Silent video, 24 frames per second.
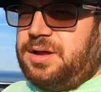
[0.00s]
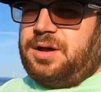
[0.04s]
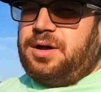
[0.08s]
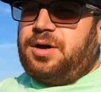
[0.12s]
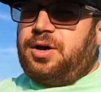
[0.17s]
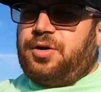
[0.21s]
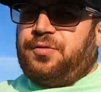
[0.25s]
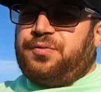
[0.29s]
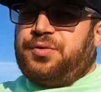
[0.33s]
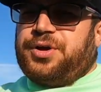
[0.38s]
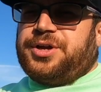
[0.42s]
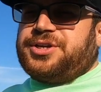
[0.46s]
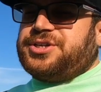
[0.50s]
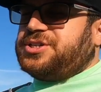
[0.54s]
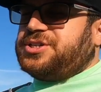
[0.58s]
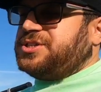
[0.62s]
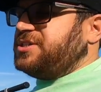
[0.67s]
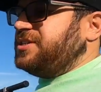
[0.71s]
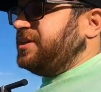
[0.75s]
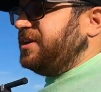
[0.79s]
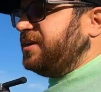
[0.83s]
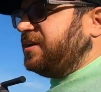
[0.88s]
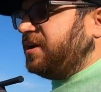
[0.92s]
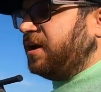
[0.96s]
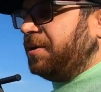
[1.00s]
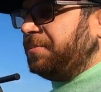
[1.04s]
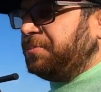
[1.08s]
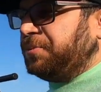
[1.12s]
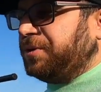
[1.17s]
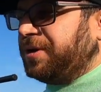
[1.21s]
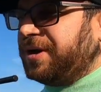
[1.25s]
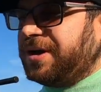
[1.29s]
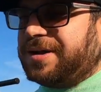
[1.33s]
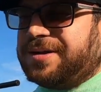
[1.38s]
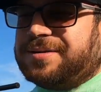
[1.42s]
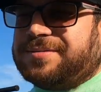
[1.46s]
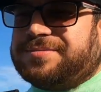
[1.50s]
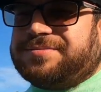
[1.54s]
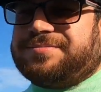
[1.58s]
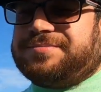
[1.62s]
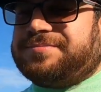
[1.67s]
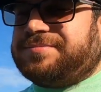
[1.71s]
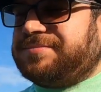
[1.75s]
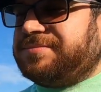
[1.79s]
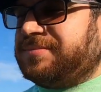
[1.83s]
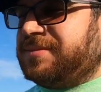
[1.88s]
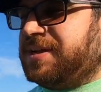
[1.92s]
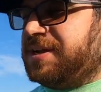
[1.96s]
Hopefully it just did a coupling. I can
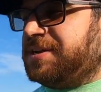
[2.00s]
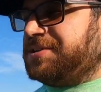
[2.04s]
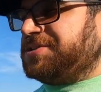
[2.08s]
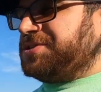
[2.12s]
take a